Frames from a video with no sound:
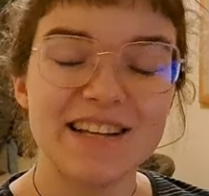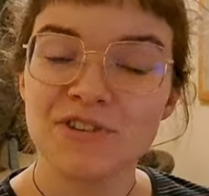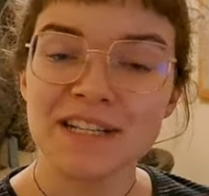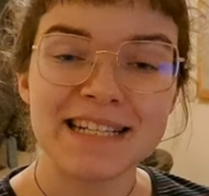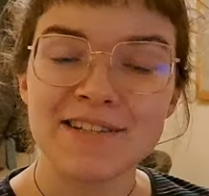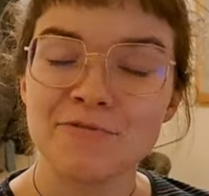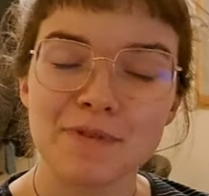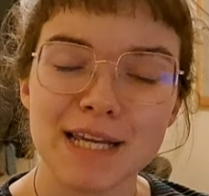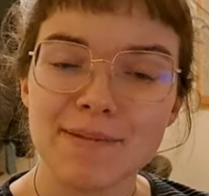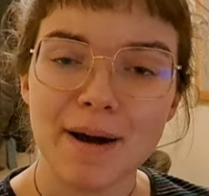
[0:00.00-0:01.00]
Interesting to
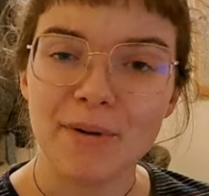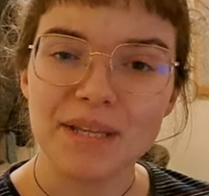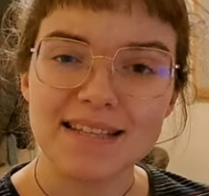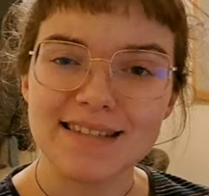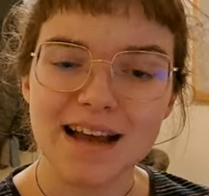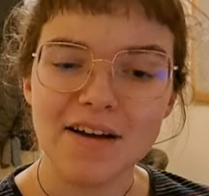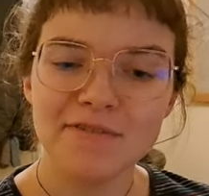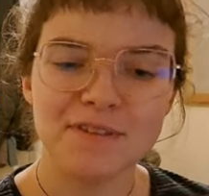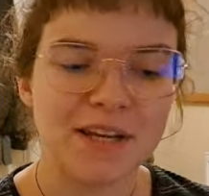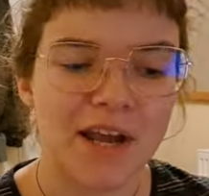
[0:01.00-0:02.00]
read about all this
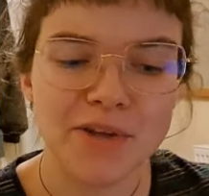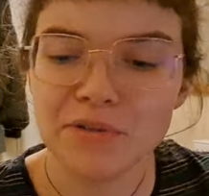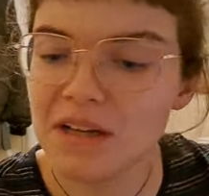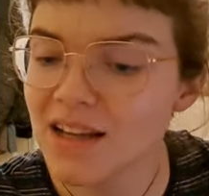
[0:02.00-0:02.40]
stuff, you know.